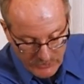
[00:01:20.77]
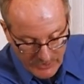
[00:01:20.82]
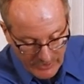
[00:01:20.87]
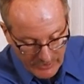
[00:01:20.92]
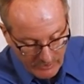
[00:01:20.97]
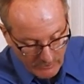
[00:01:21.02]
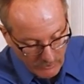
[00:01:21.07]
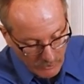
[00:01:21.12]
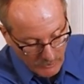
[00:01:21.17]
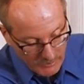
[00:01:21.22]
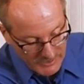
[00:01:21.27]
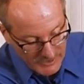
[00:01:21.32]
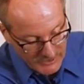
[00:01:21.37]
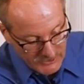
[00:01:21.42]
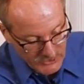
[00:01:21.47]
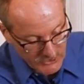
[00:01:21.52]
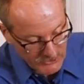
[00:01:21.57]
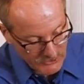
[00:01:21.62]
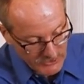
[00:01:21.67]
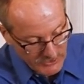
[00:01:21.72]
gate a little
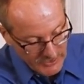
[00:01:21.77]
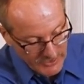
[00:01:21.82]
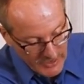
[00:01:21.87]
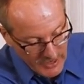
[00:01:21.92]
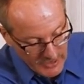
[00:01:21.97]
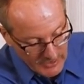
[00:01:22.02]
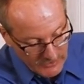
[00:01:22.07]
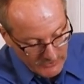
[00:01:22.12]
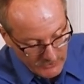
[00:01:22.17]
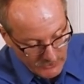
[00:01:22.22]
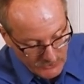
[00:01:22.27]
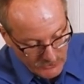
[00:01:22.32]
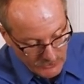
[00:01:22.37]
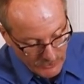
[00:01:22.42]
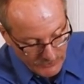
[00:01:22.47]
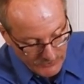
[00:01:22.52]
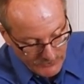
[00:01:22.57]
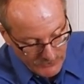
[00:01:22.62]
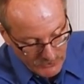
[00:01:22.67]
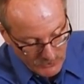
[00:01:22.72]
bit just to knock the
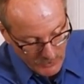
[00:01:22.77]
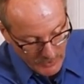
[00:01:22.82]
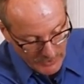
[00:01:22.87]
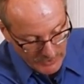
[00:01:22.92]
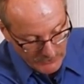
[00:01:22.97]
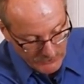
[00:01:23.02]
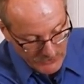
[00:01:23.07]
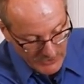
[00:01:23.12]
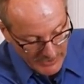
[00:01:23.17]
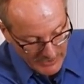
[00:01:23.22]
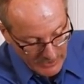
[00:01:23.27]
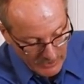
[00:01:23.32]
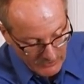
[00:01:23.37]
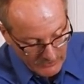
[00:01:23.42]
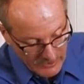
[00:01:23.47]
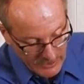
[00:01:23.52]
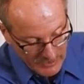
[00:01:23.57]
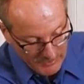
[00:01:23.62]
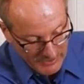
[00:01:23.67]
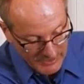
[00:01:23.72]
surface waves
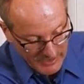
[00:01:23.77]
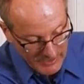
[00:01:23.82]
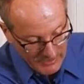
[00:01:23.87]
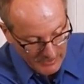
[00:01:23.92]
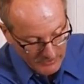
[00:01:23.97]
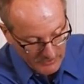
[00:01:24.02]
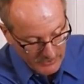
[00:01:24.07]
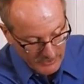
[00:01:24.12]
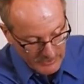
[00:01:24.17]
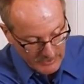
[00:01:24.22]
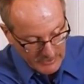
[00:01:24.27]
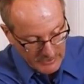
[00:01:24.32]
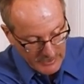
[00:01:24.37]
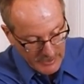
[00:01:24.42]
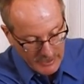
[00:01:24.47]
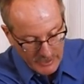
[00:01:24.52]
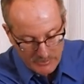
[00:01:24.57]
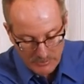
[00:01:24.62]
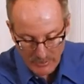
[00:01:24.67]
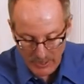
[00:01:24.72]
down coming out of the
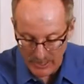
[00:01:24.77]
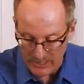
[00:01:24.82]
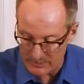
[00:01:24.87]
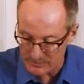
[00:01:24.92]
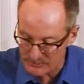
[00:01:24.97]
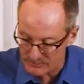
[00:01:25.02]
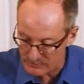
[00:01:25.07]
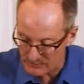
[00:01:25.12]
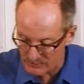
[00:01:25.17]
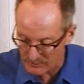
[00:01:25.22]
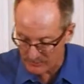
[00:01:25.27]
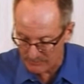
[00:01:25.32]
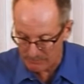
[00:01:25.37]
head box,